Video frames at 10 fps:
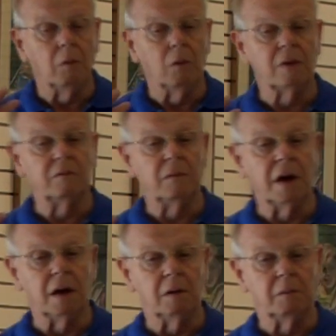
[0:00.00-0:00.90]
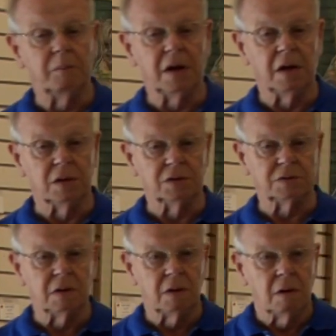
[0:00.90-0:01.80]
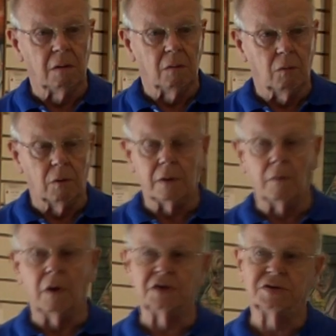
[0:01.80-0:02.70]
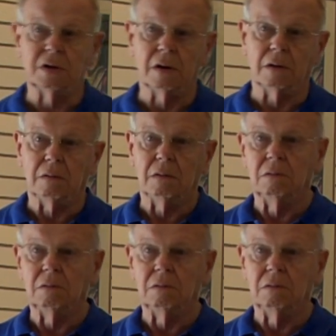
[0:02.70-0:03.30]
one of my paintings. Where do I start?